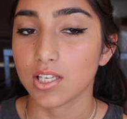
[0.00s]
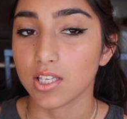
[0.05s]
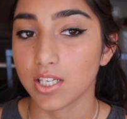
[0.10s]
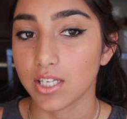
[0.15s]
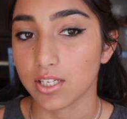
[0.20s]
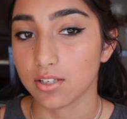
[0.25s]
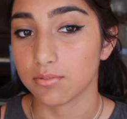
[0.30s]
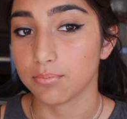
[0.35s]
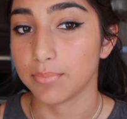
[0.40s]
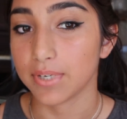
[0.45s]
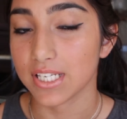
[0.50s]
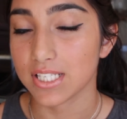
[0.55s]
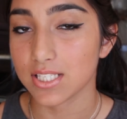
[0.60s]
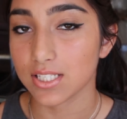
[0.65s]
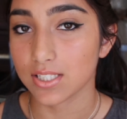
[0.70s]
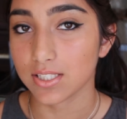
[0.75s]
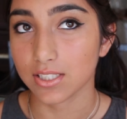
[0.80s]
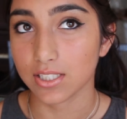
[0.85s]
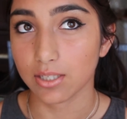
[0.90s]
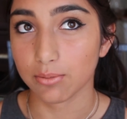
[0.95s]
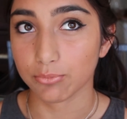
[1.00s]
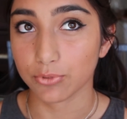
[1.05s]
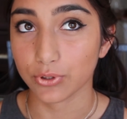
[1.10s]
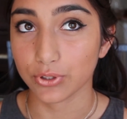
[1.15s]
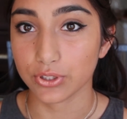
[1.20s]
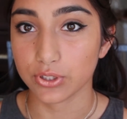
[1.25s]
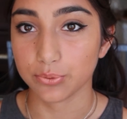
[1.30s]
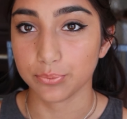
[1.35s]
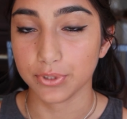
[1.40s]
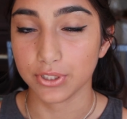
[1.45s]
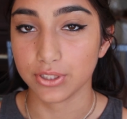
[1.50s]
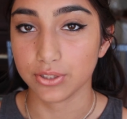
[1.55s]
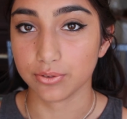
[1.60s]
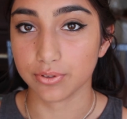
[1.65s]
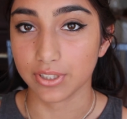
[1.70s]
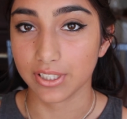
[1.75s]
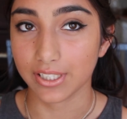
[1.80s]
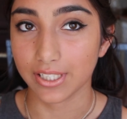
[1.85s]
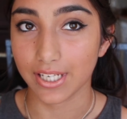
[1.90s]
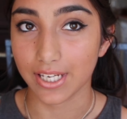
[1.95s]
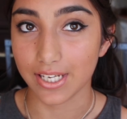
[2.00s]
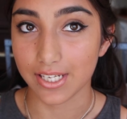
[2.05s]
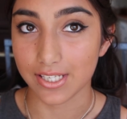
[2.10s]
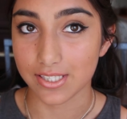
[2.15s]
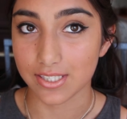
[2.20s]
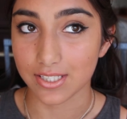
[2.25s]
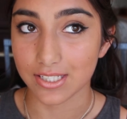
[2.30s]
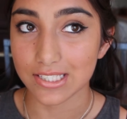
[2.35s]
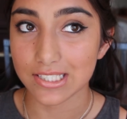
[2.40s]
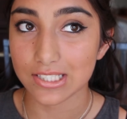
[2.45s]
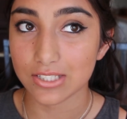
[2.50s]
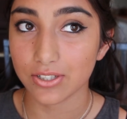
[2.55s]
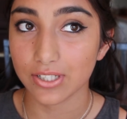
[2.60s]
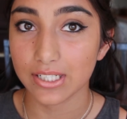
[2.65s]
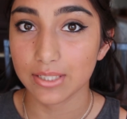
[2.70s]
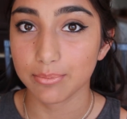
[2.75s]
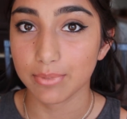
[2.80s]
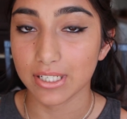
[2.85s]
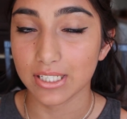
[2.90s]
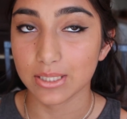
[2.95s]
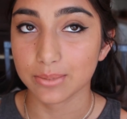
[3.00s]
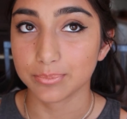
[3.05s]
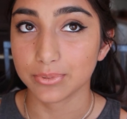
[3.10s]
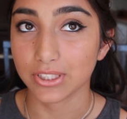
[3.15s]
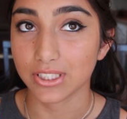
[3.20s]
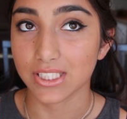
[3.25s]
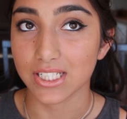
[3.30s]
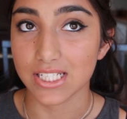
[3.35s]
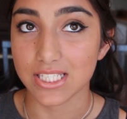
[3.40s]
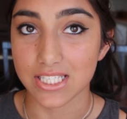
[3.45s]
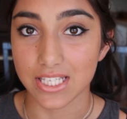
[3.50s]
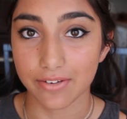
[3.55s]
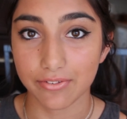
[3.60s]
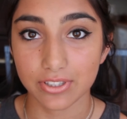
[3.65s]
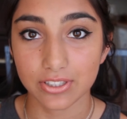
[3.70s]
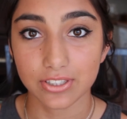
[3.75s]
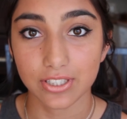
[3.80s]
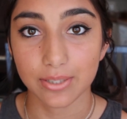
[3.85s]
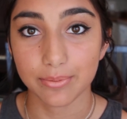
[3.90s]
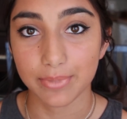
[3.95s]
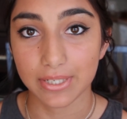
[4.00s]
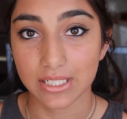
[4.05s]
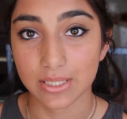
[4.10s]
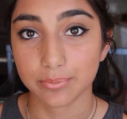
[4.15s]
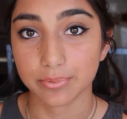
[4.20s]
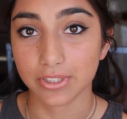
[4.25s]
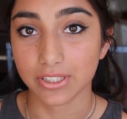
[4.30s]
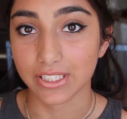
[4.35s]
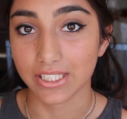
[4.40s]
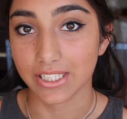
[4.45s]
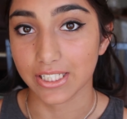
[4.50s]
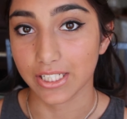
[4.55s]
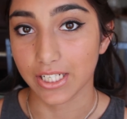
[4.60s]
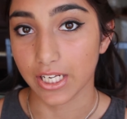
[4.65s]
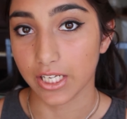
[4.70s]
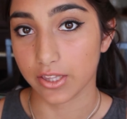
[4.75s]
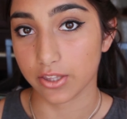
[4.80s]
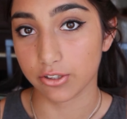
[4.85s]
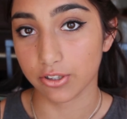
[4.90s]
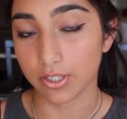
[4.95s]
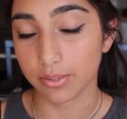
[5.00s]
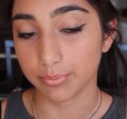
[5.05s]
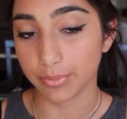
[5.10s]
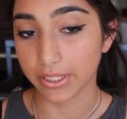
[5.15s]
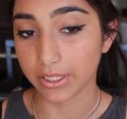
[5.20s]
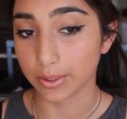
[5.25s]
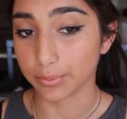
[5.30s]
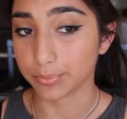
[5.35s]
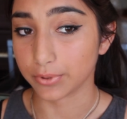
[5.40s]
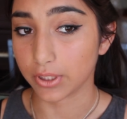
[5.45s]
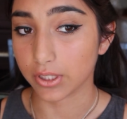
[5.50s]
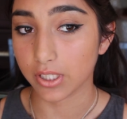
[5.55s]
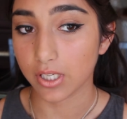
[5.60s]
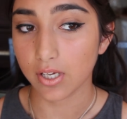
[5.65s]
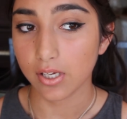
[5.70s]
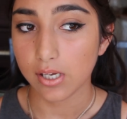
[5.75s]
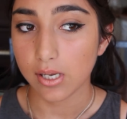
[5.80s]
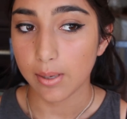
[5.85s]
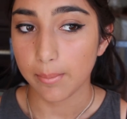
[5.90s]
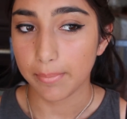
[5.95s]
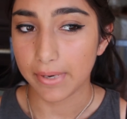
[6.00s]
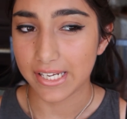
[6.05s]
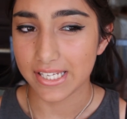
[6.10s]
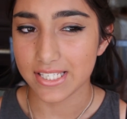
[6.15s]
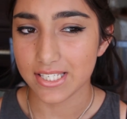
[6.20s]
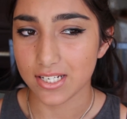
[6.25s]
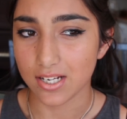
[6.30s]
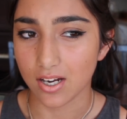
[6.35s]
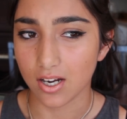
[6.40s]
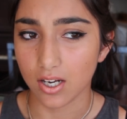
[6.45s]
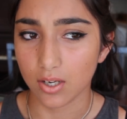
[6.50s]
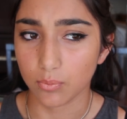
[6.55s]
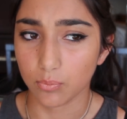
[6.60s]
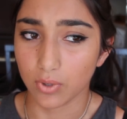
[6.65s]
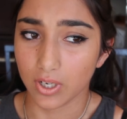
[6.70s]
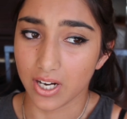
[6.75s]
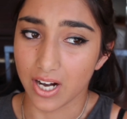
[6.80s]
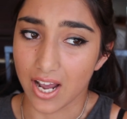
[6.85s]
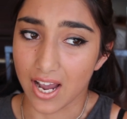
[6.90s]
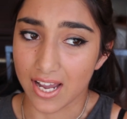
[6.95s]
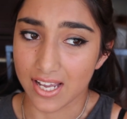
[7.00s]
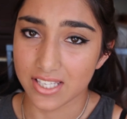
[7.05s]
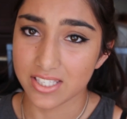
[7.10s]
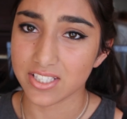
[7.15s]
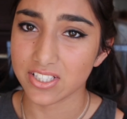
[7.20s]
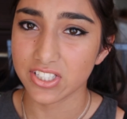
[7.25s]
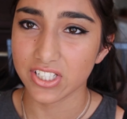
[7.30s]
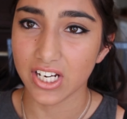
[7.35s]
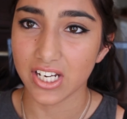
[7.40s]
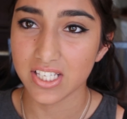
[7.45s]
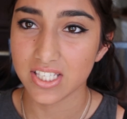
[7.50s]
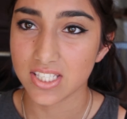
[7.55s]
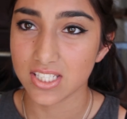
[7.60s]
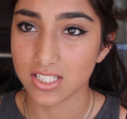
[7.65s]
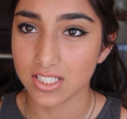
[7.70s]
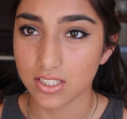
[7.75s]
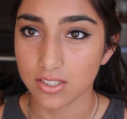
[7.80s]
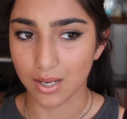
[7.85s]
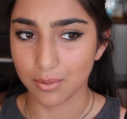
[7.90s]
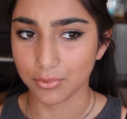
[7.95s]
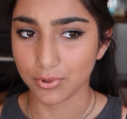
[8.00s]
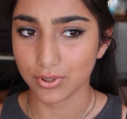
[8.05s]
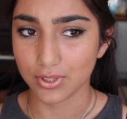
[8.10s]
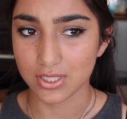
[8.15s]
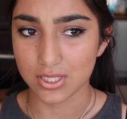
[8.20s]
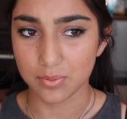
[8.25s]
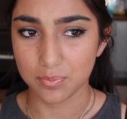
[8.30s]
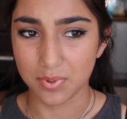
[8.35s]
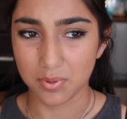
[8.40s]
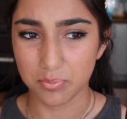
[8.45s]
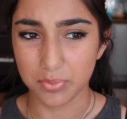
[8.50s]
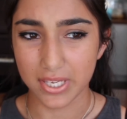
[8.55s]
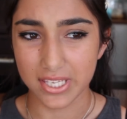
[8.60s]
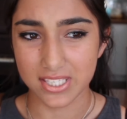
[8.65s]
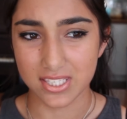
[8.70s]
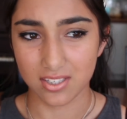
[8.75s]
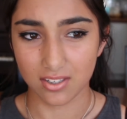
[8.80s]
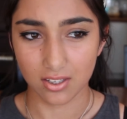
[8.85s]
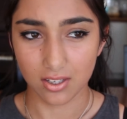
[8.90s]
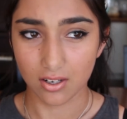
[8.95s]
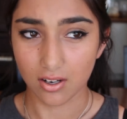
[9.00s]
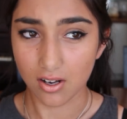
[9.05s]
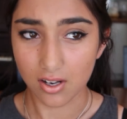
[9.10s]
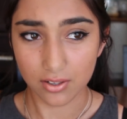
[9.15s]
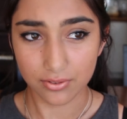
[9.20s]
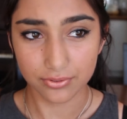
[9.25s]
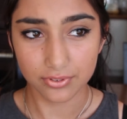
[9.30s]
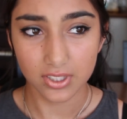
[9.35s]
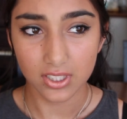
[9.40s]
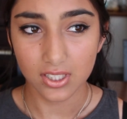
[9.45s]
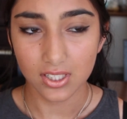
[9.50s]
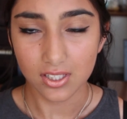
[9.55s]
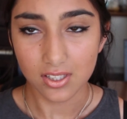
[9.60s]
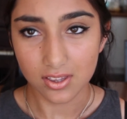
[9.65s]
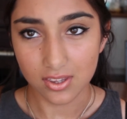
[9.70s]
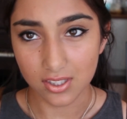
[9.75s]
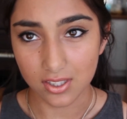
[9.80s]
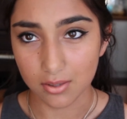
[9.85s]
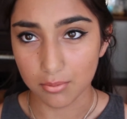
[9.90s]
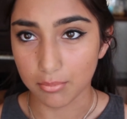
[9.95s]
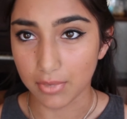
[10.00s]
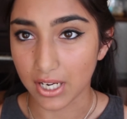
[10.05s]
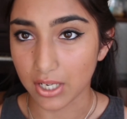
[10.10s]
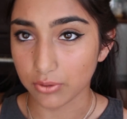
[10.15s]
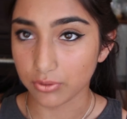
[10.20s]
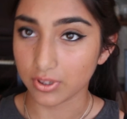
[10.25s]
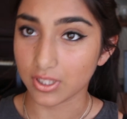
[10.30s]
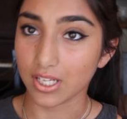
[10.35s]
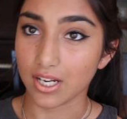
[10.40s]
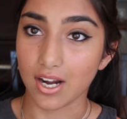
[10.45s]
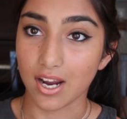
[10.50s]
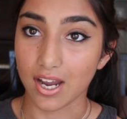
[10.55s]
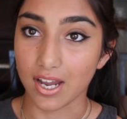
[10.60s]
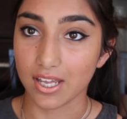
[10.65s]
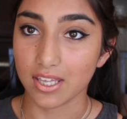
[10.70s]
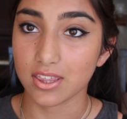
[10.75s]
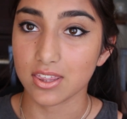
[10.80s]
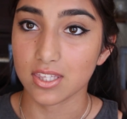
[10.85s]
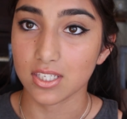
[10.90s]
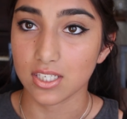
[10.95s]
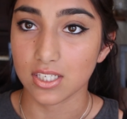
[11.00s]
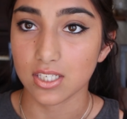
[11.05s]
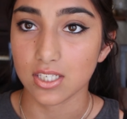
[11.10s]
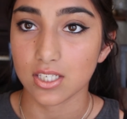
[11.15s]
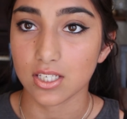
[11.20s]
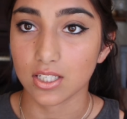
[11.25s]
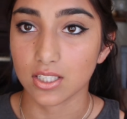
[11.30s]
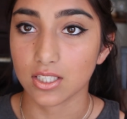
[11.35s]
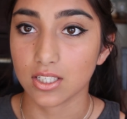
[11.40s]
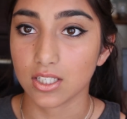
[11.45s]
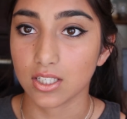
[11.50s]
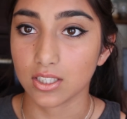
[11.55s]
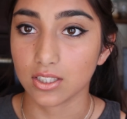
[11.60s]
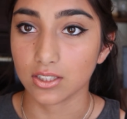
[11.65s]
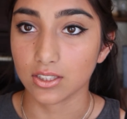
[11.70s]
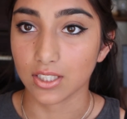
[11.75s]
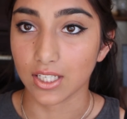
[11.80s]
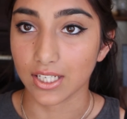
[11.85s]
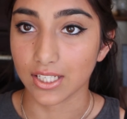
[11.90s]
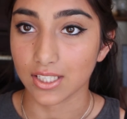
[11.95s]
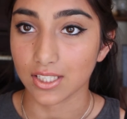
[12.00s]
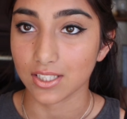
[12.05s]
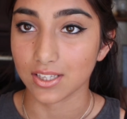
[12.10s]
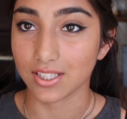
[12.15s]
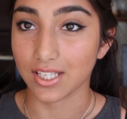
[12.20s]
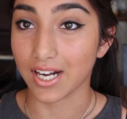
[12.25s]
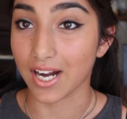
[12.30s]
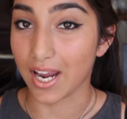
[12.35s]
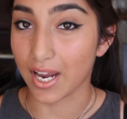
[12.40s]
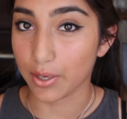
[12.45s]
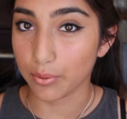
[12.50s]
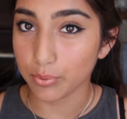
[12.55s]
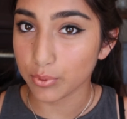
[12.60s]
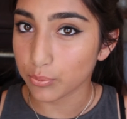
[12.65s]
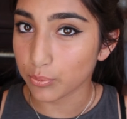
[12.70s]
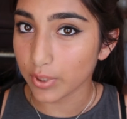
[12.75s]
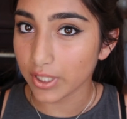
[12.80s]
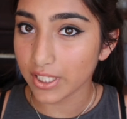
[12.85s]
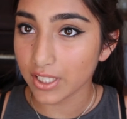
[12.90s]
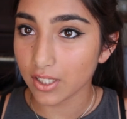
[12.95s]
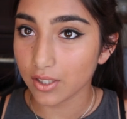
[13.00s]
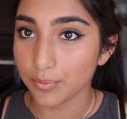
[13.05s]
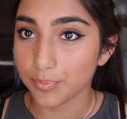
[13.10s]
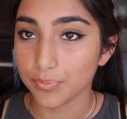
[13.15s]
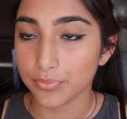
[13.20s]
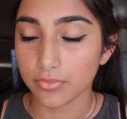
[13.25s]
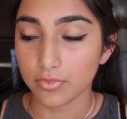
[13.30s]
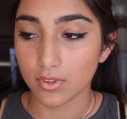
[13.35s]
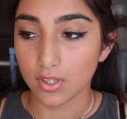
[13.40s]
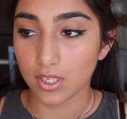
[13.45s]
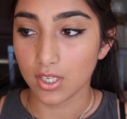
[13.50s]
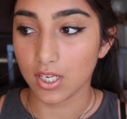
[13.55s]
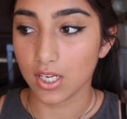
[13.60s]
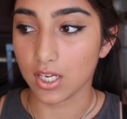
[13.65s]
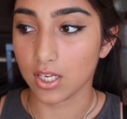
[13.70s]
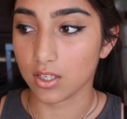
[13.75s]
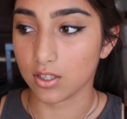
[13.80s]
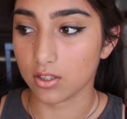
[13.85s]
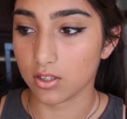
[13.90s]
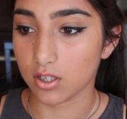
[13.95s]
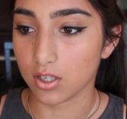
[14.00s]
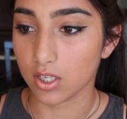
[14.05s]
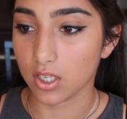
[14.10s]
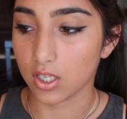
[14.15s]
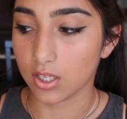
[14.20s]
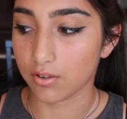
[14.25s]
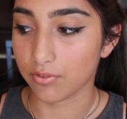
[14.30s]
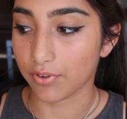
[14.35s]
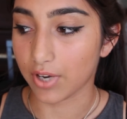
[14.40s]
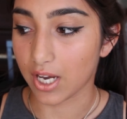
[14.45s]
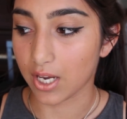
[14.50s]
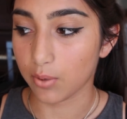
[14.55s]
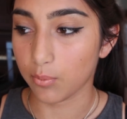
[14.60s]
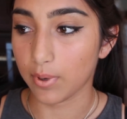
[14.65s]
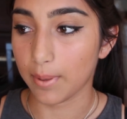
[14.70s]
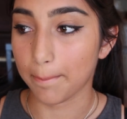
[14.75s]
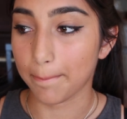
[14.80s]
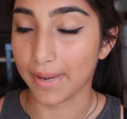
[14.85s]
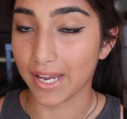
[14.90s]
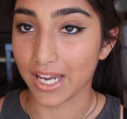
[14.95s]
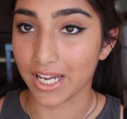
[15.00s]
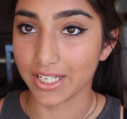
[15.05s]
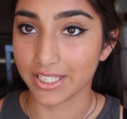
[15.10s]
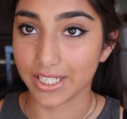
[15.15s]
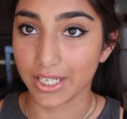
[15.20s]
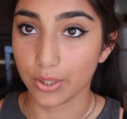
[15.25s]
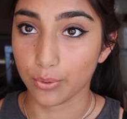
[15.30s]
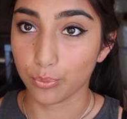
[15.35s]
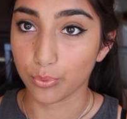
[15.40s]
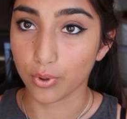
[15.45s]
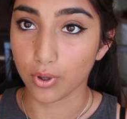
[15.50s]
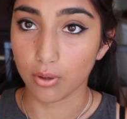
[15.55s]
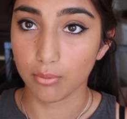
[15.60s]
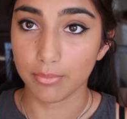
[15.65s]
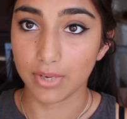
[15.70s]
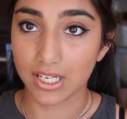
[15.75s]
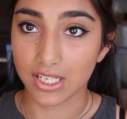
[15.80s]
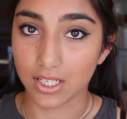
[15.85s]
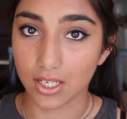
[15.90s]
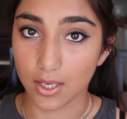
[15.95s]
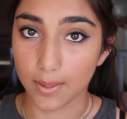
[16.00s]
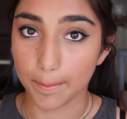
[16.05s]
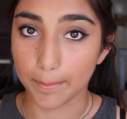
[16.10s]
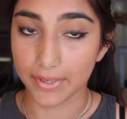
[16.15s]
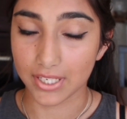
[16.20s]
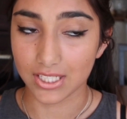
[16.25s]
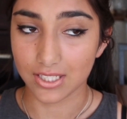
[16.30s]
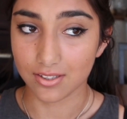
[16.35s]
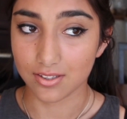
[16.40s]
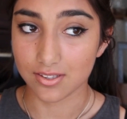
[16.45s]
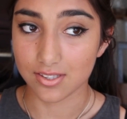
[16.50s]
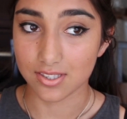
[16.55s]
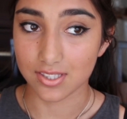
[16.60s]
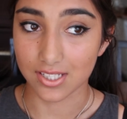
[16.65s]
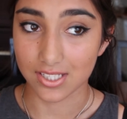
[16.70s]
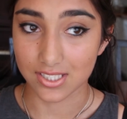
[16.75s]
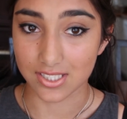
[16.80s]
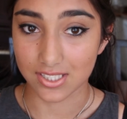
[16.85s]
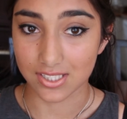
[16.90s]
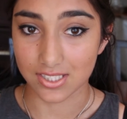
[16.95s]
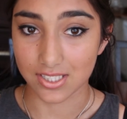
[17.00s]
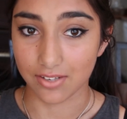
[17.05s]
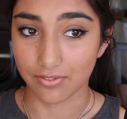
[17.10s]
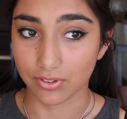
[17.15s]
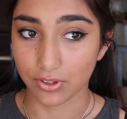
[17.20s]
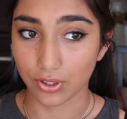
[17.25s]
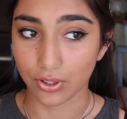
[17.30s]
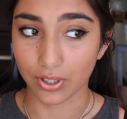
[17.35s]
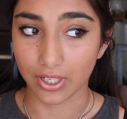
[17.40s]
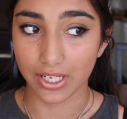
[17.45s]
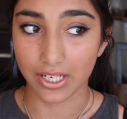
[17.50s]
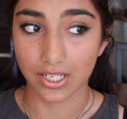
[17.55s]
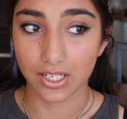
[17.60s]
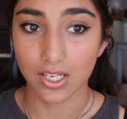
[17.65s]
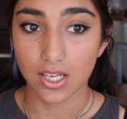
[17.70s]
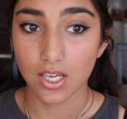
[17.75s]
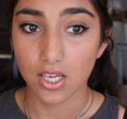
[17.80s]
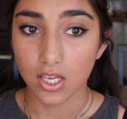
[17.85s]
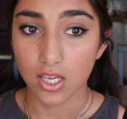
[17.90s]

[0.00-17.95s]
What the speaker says: And basically I'm going to be doing a 6th grade makeup look, a 7th grade makeup look, and an 8th grade makeup look based on what I suggest. I'm going to be basing it off the amount that I think that I would wear, and if I went back and wore makeup in 6th and 7th grade.